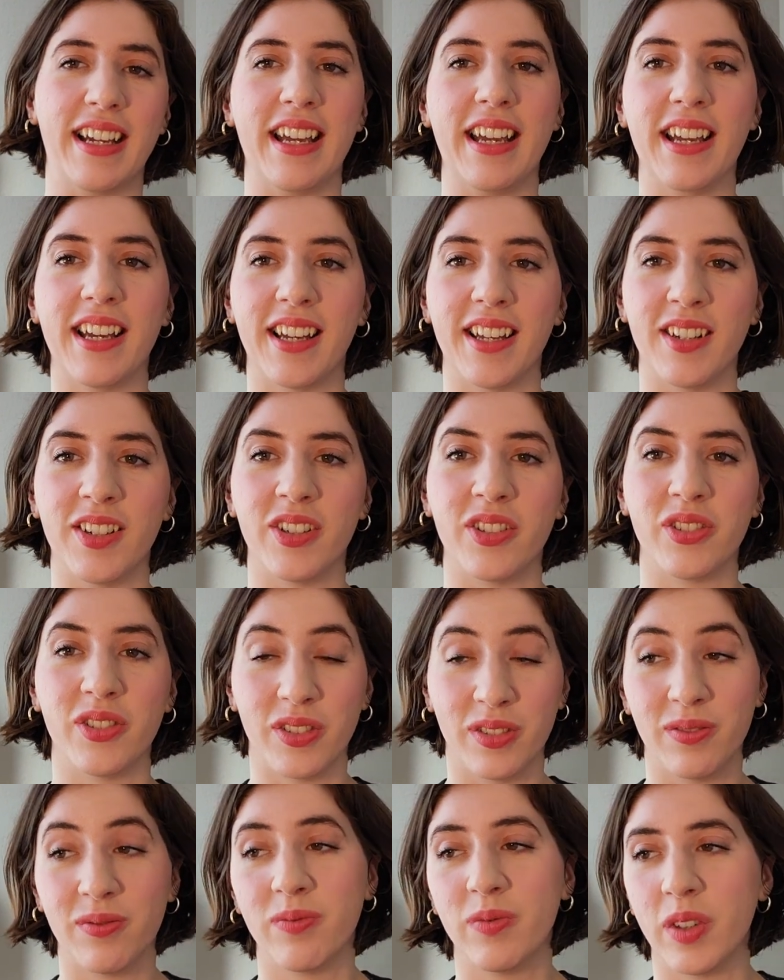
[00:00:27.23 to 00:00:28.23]

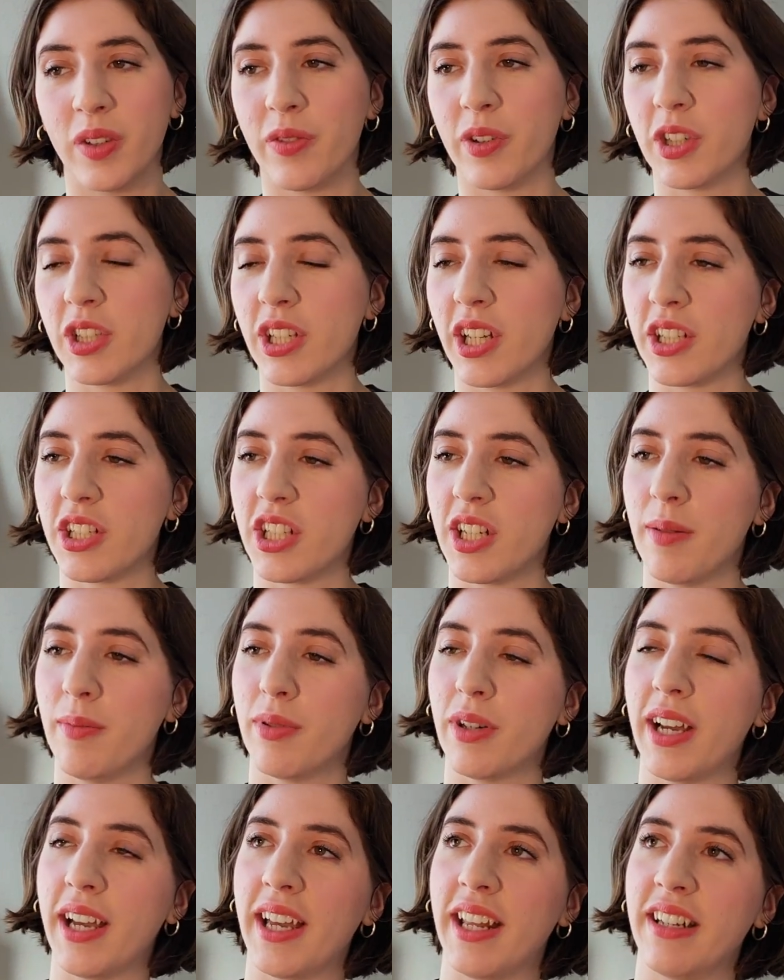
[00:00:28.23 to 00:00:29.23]
And the
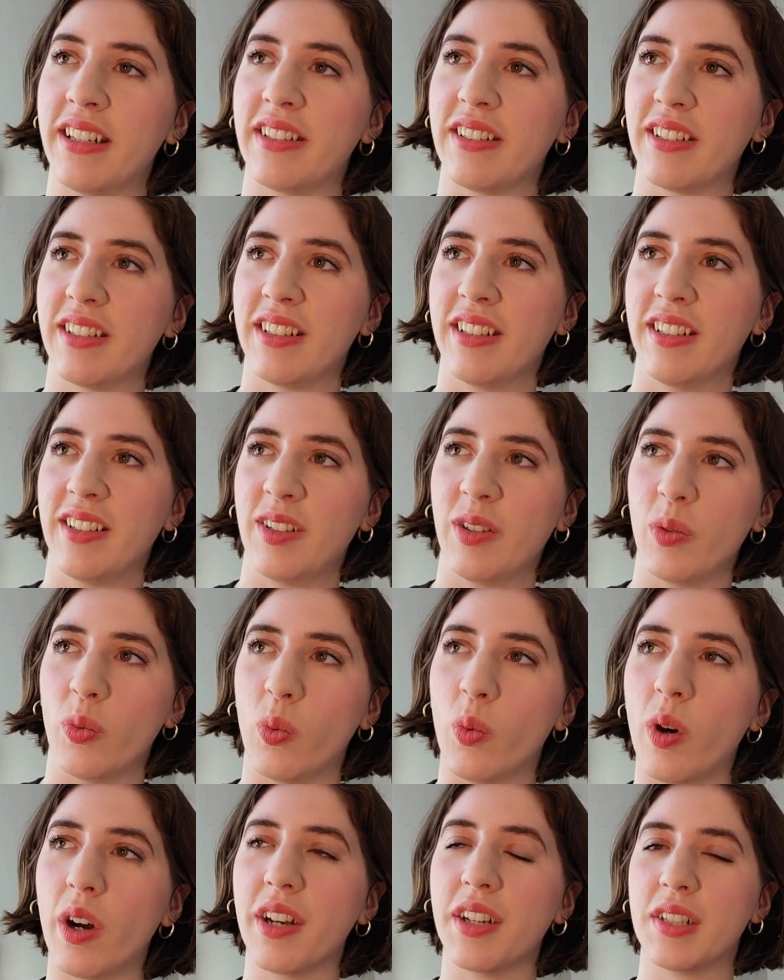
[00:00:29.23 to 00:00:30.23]
Versace brand
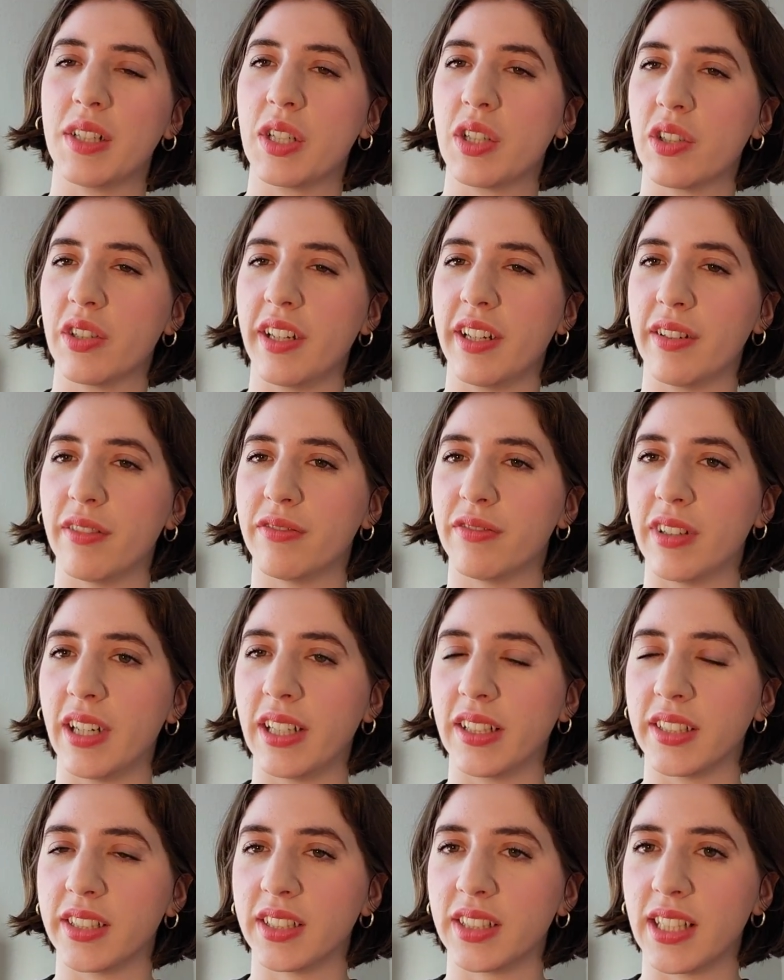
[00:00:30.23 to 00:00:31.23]
wanted to create a
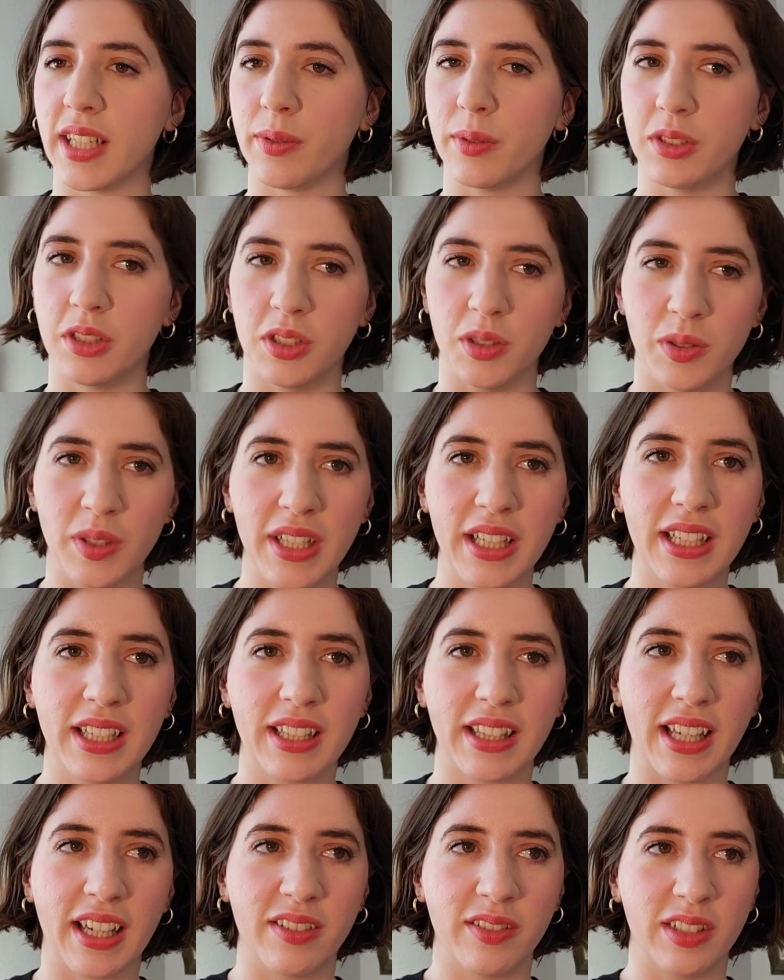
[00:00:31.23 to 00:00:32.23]
fragrance that was
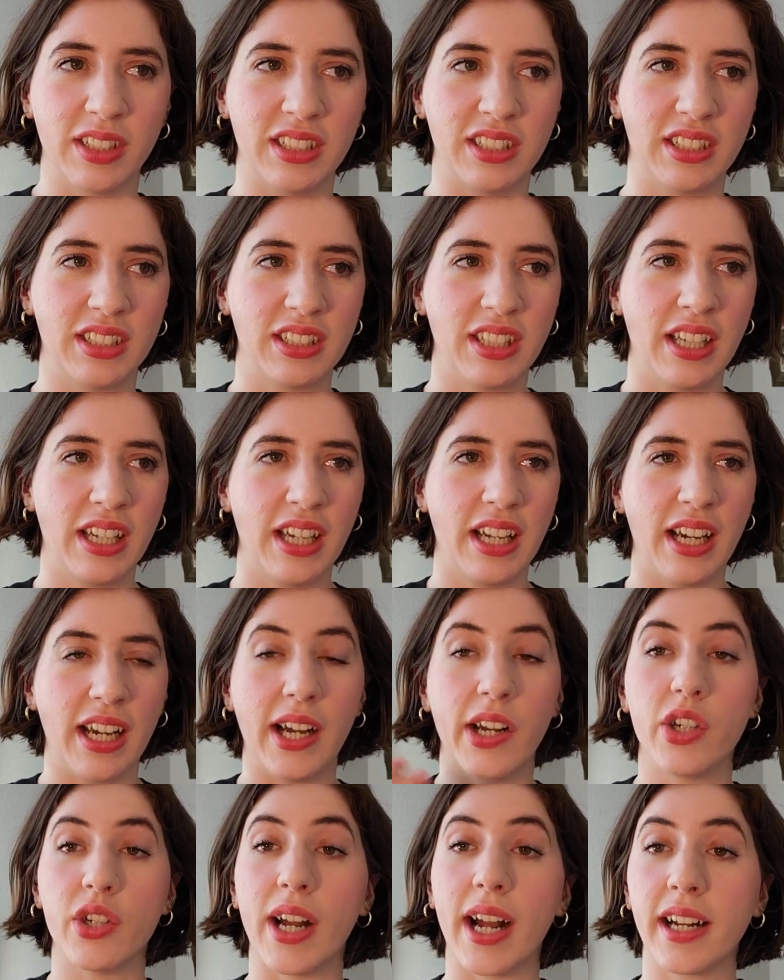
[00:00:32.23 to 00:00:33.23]
unique, that was
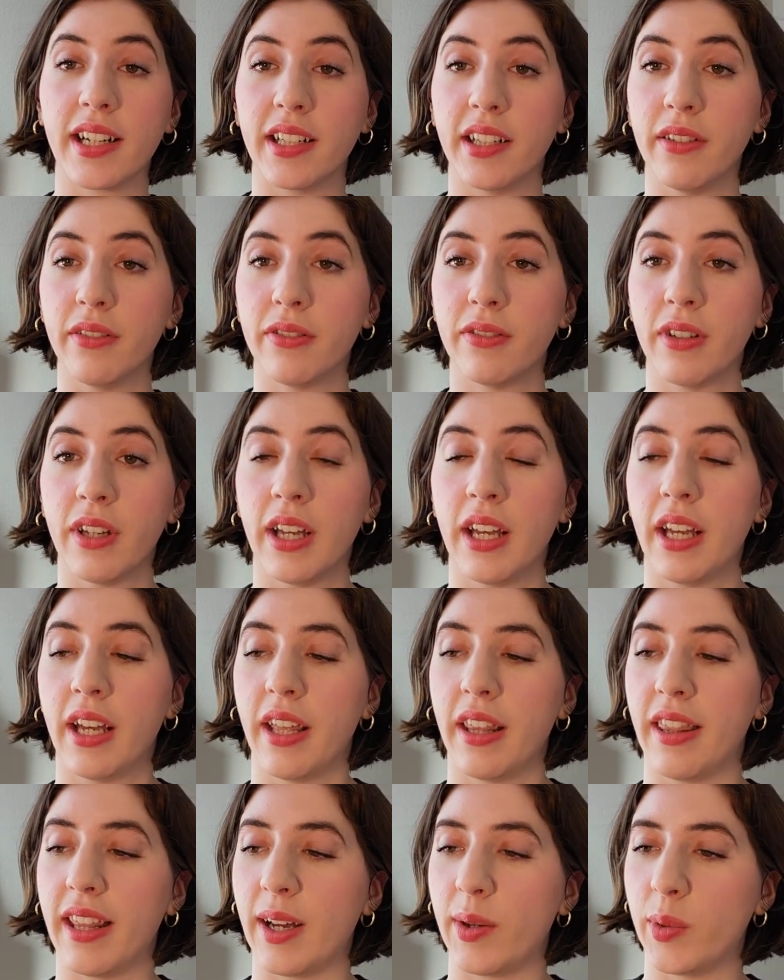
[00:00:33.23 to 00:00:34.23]
attractive,
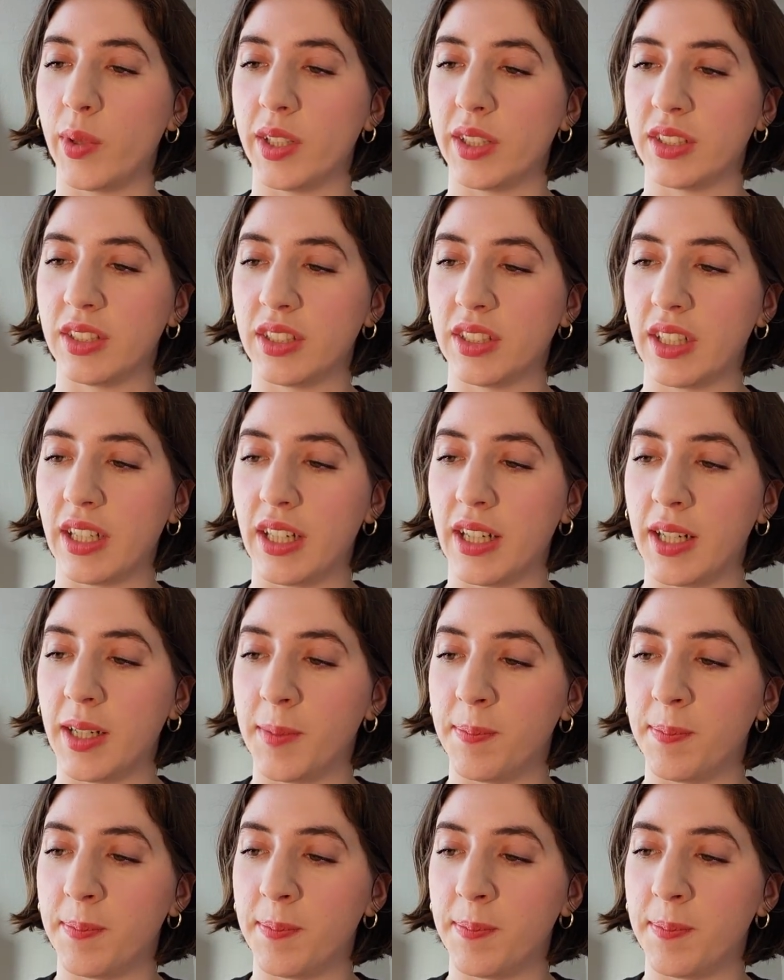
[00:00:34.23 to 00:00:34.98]
that was,